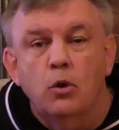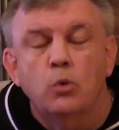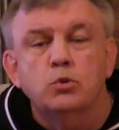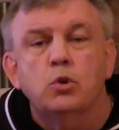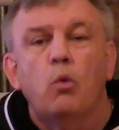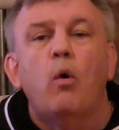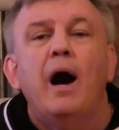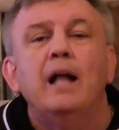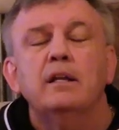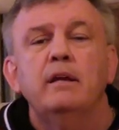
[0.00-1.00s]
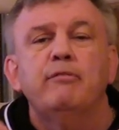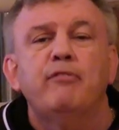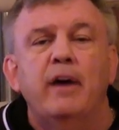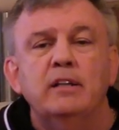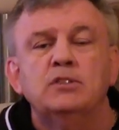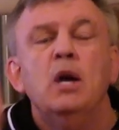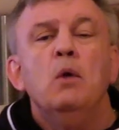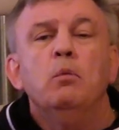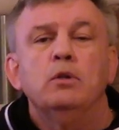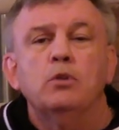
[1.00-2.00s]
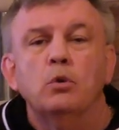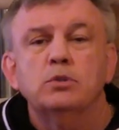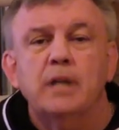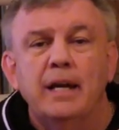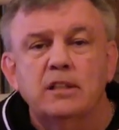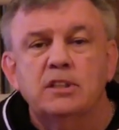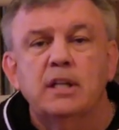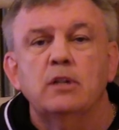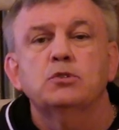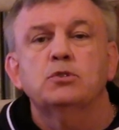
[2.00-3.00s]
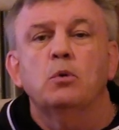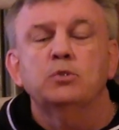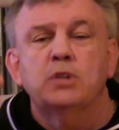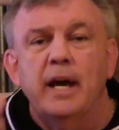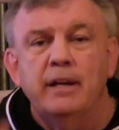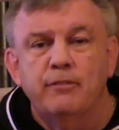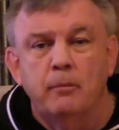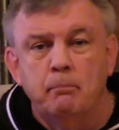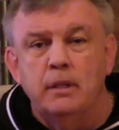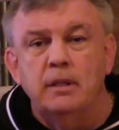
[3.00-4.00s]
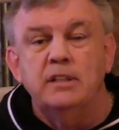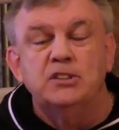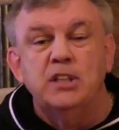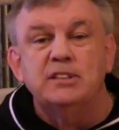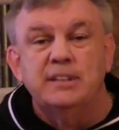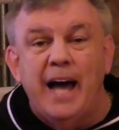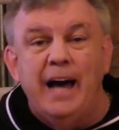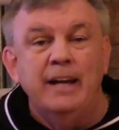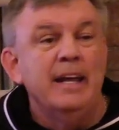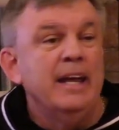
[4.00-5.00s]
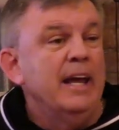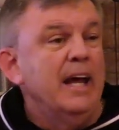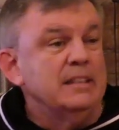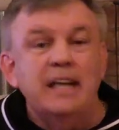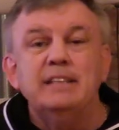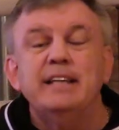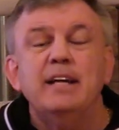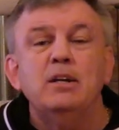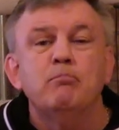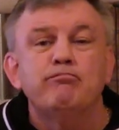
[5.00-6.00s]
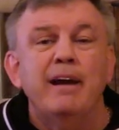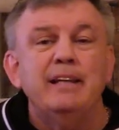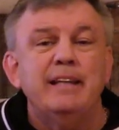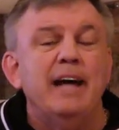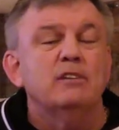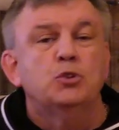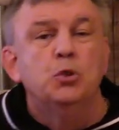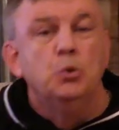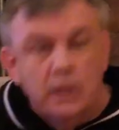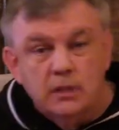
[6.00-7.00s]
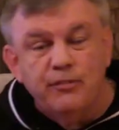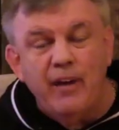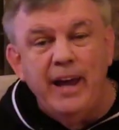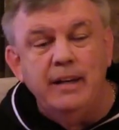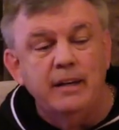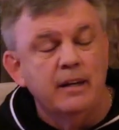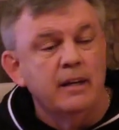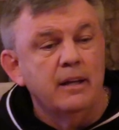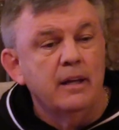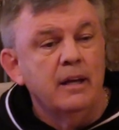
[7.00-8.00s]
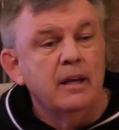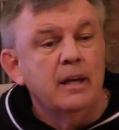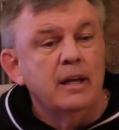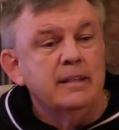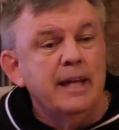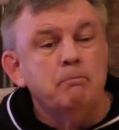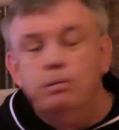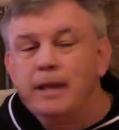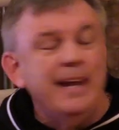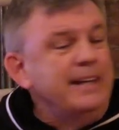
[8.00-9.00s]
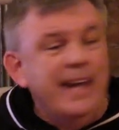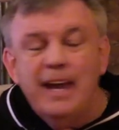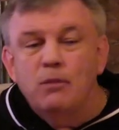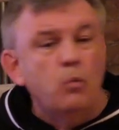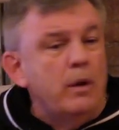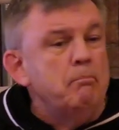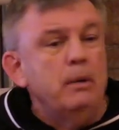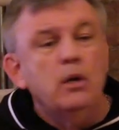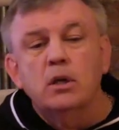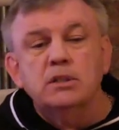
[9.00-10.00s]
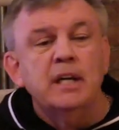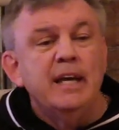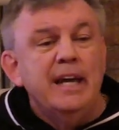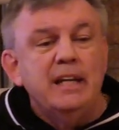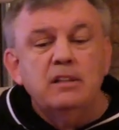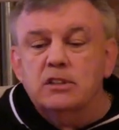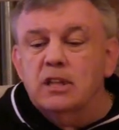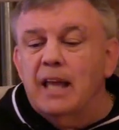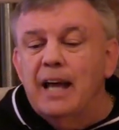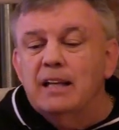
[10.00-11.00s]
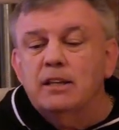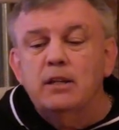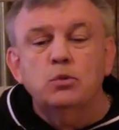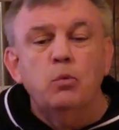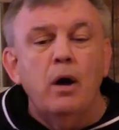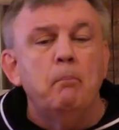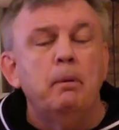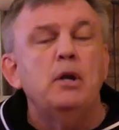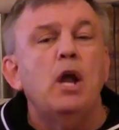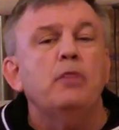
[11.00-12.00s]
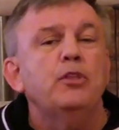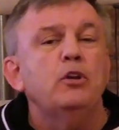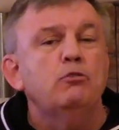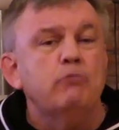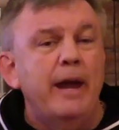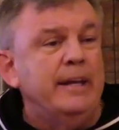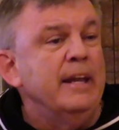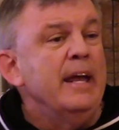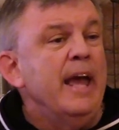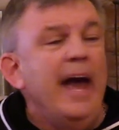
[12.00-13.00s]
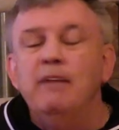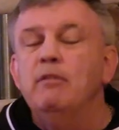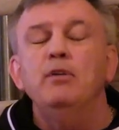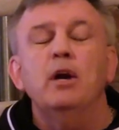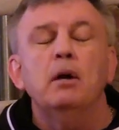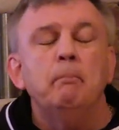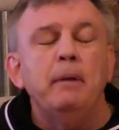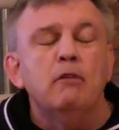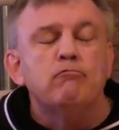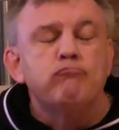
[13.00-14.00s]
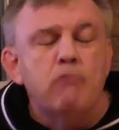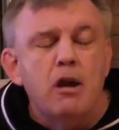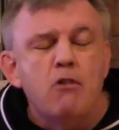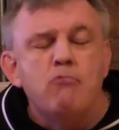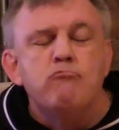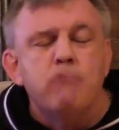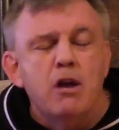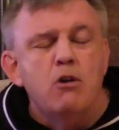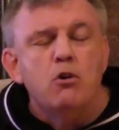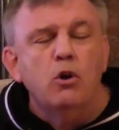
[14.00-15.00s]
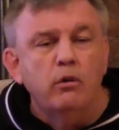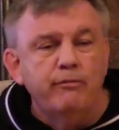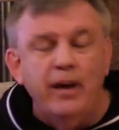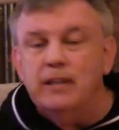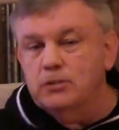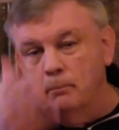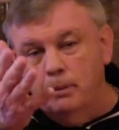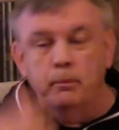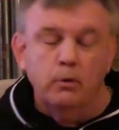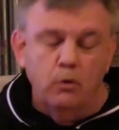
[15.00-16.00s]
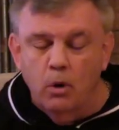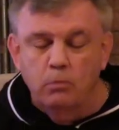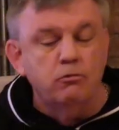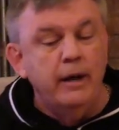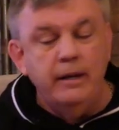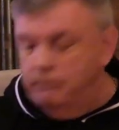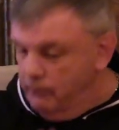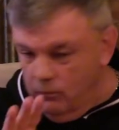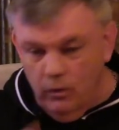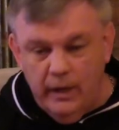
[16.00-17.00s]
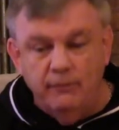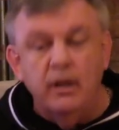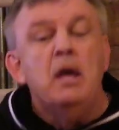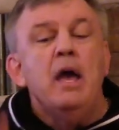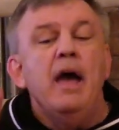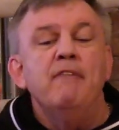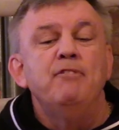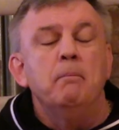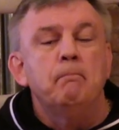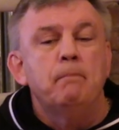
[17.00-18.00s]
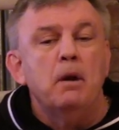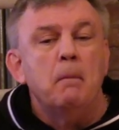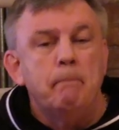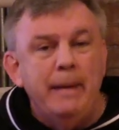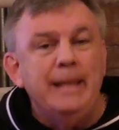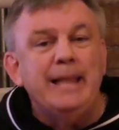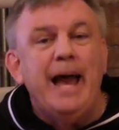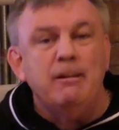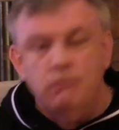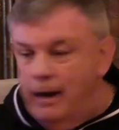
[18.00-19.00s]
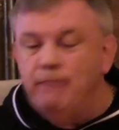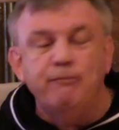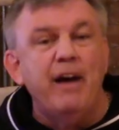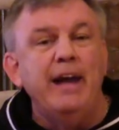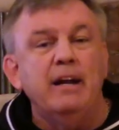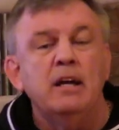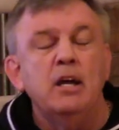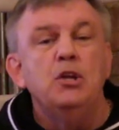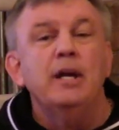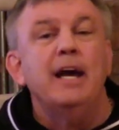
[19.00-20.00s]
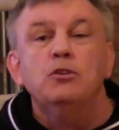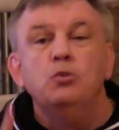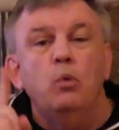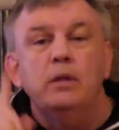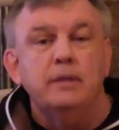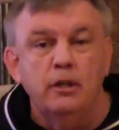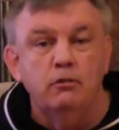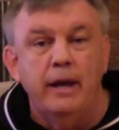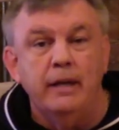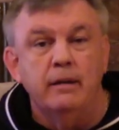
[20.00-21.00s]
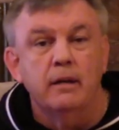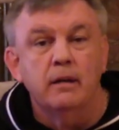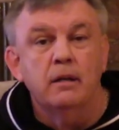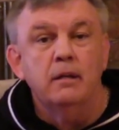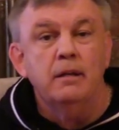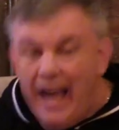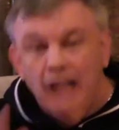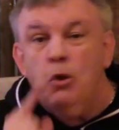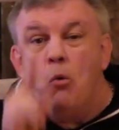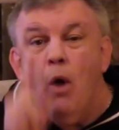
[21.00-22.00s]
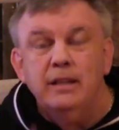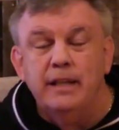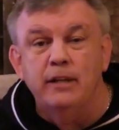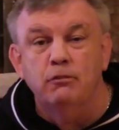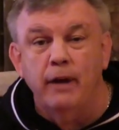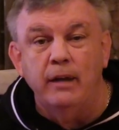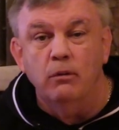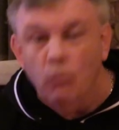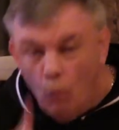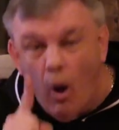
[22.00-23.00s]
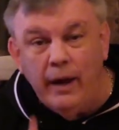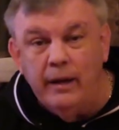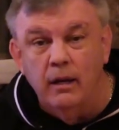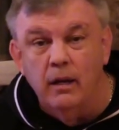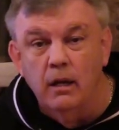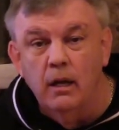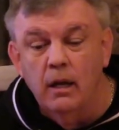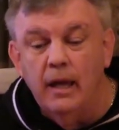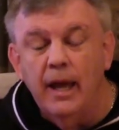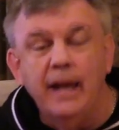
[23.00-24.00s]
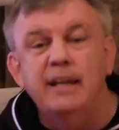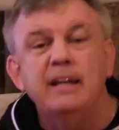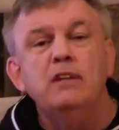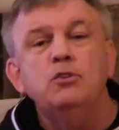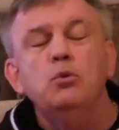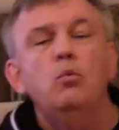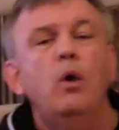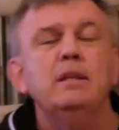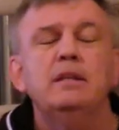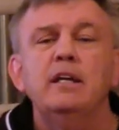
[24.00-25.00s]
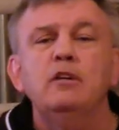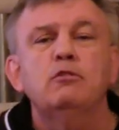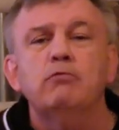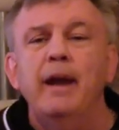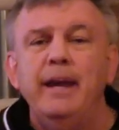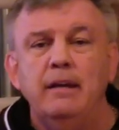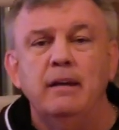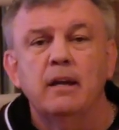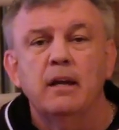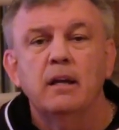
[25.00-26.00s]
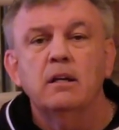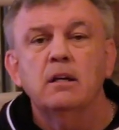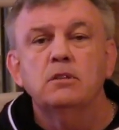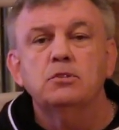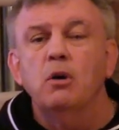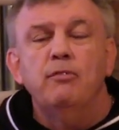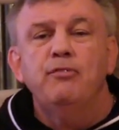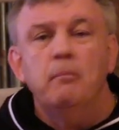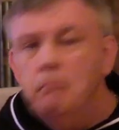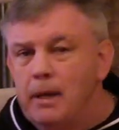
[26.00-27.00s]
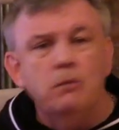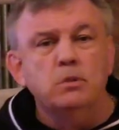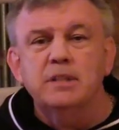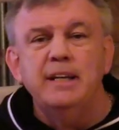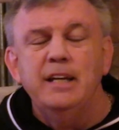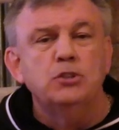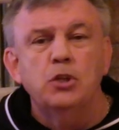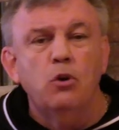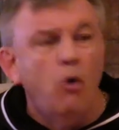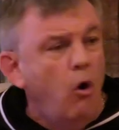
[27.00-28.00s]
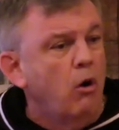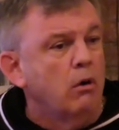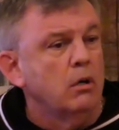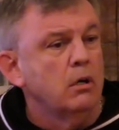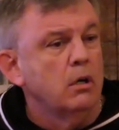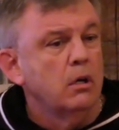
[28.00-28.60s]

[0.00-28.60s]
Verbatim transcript: those quality fighters with those kind of skills, those kind of abilities. He's not. As I said in the breakdown to this fight, that Plant can win because he does a lot of things well, but nothing great. And if you're going to beat a real, real good fighter, some people call him great, whatever. If you're going to beat that great fighter, you got to do one thing great. Yeah, do one thing great. One. And he didn't do one thing great. So for me, it was an easy call.